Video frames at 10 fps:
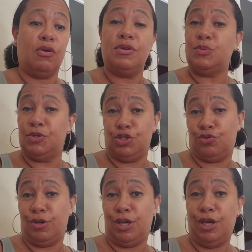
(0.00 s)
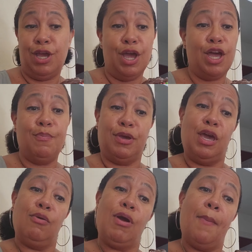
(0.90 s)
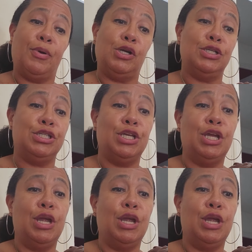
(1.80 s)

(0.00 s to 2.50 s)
Christmas tree cupcake wrappers,